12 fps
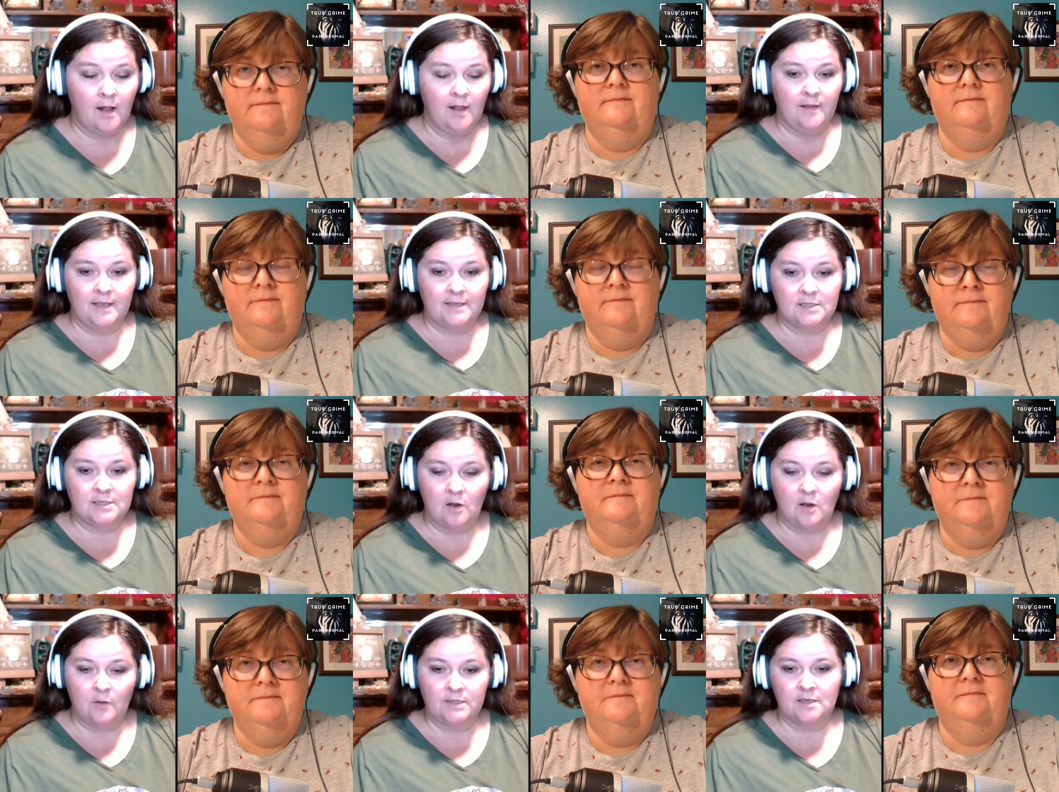Speaker 1: That's just
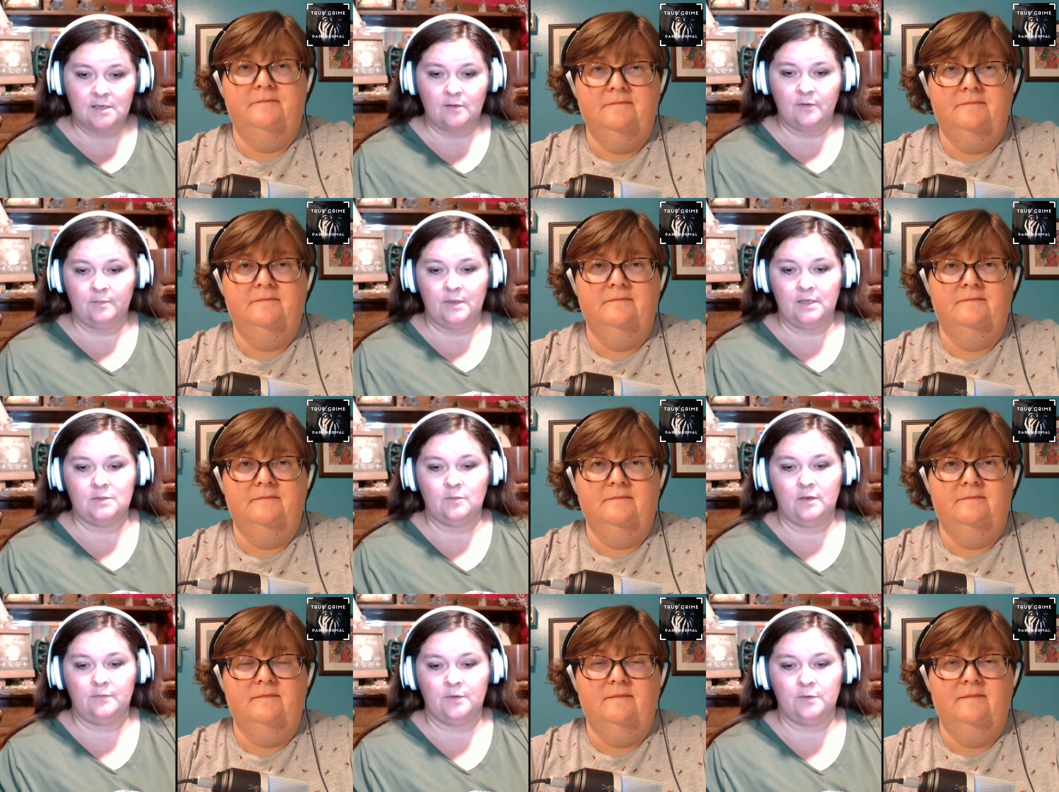always stuck with me. It's one
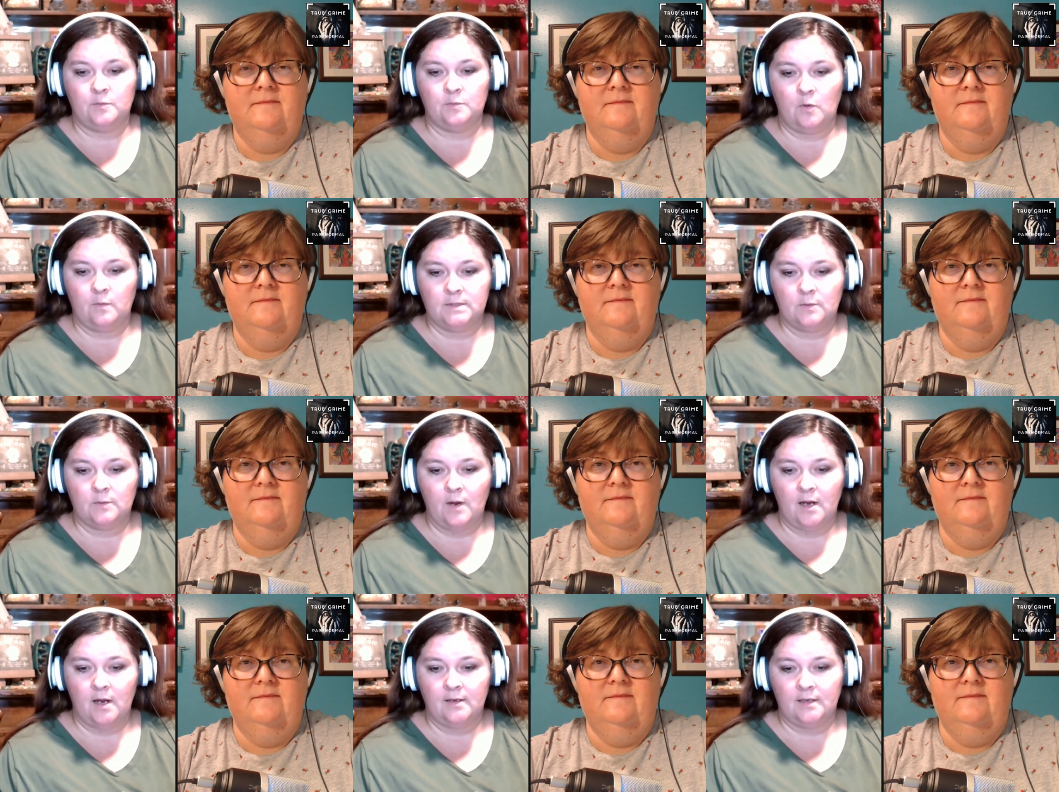of those moments where,
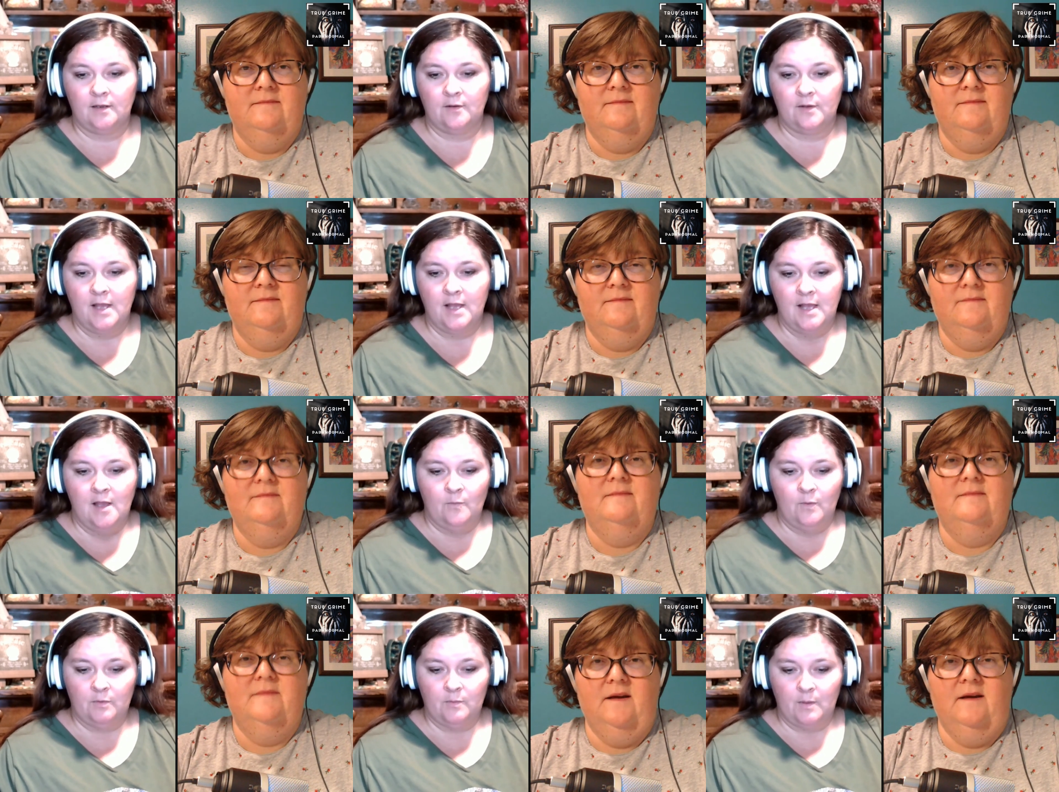you know, we
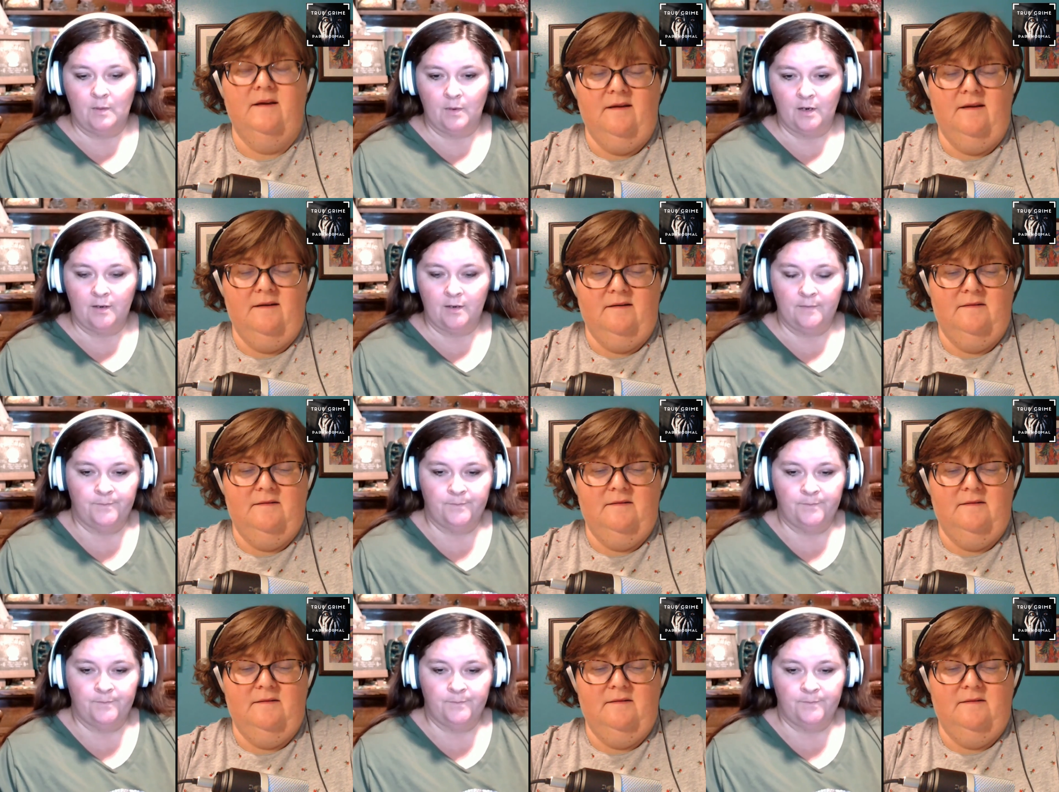remember